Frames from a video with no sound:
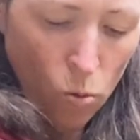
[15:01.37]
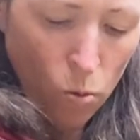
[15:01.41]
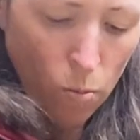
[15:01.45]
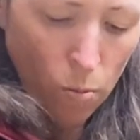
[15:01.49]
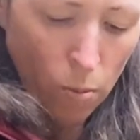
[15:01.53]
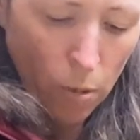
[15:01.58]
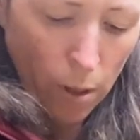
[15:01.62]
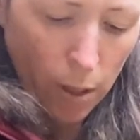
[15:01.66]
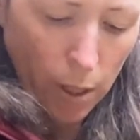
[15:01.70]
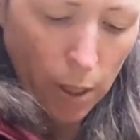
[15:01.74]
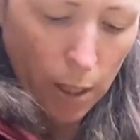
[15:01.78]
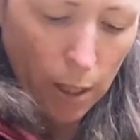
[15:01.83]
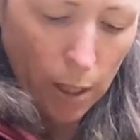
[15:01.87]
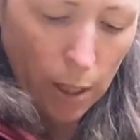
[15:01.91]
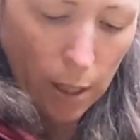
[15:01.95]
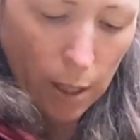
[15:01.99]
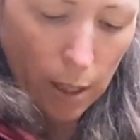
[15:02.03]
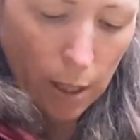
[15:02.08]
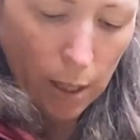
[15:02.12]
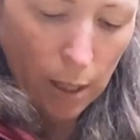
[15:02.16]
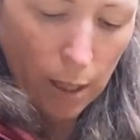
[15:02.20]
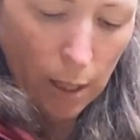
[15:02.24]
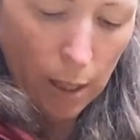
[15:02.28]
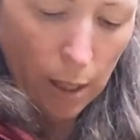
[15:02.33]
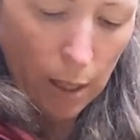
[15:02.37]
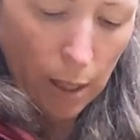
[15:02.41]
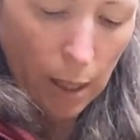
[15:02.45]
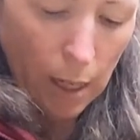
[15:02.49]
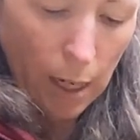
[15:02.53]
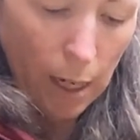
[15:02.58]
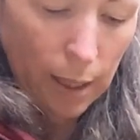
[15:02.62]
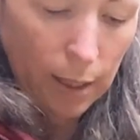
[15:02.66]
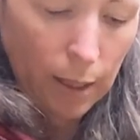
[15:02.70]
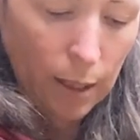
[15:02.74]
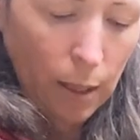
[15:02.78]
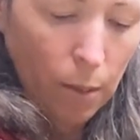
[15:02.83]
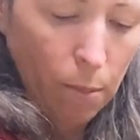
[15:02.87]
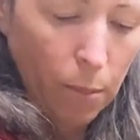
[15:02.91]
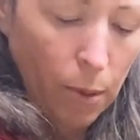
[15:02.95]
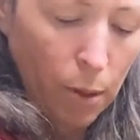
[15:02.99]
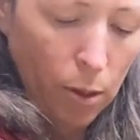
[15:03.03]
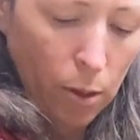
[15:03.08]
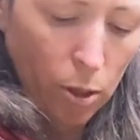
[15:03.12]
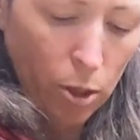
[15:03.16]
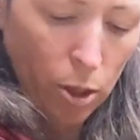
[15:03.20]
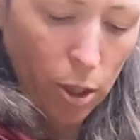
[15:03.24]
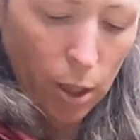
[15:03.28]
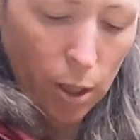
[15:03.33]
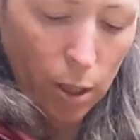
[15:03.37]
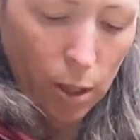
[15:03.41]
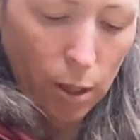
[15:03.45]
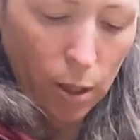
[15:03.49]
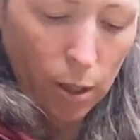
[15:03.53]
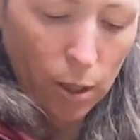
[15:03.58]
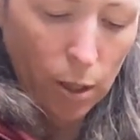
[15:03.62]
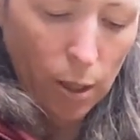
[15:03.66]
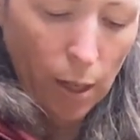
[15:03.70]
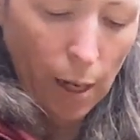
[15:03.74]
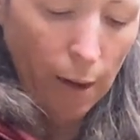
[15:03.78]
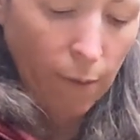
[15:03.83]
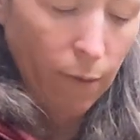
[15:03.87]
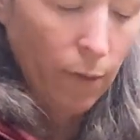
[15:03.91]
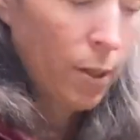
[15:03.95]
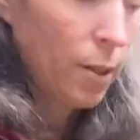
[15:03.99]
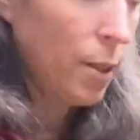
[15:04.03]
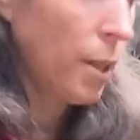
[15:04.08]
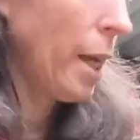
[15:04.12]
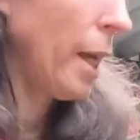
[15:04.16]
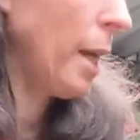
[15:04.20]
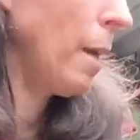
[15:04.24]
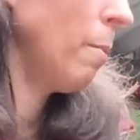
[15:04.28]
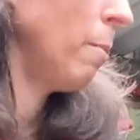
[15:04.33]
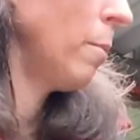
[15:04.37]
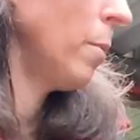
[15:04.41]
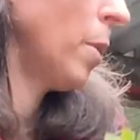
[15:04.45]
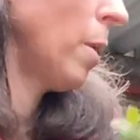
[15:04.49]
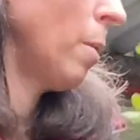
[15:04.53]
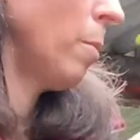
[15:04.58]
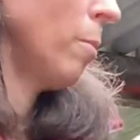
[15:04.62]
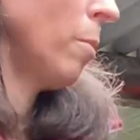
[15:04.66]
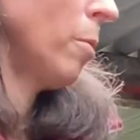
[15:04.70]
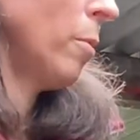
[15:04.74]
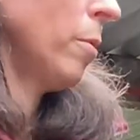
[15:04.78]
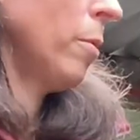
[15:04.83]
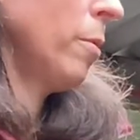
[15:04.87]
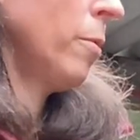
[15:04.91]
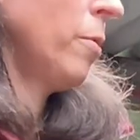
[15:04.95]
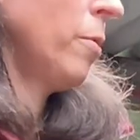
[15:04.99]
my classic bunches have the same number of